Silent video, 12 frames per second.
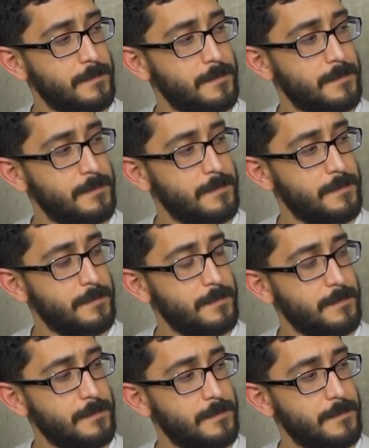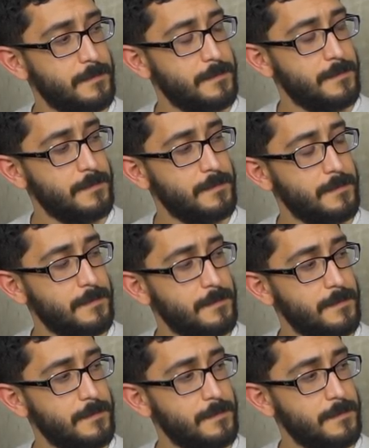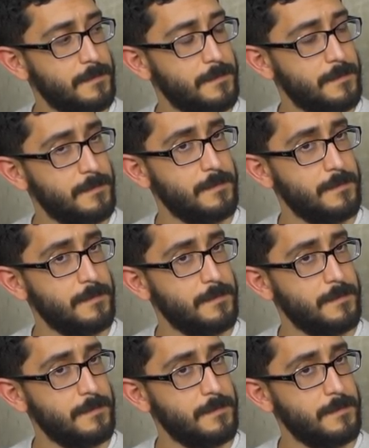No words are spoken by the person on screen.